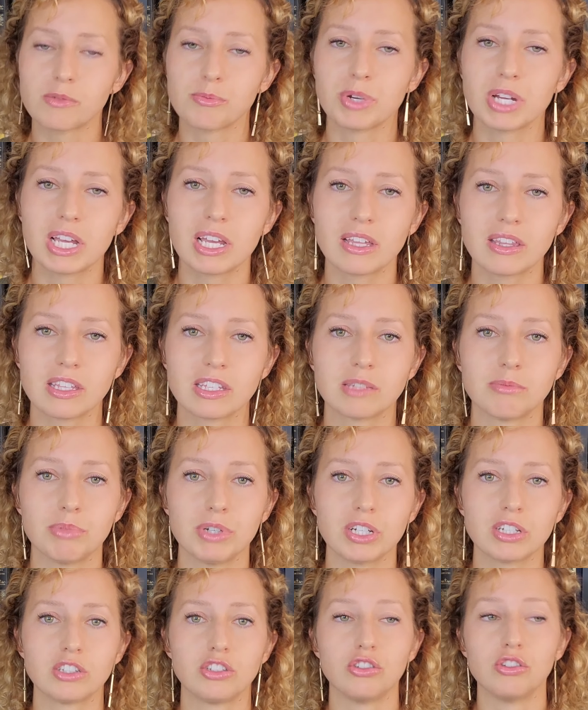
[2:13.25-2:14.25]
bringing this
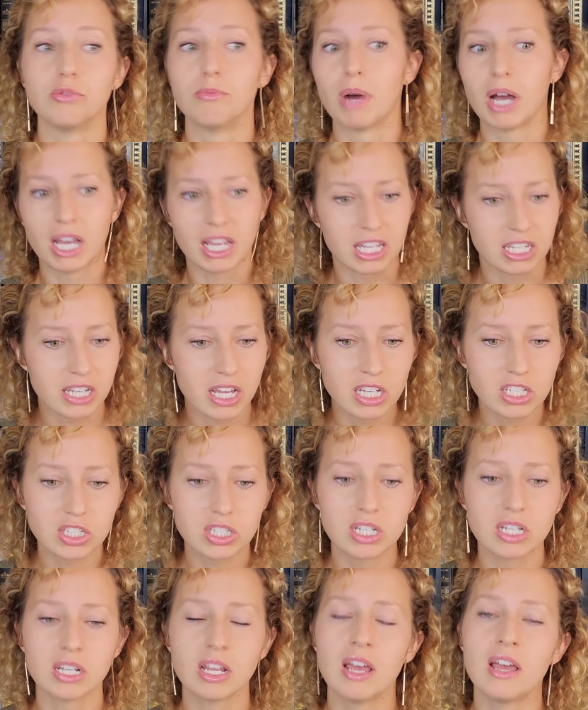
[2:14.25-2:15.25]
book to my
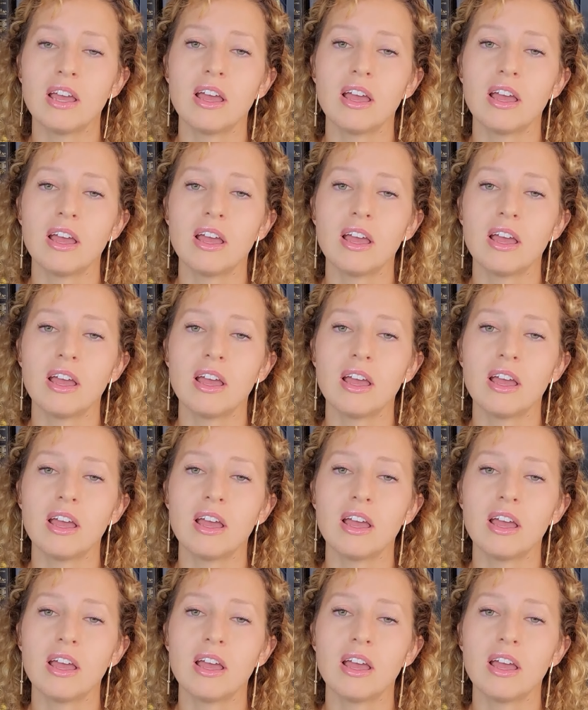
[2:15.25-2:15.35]
attention.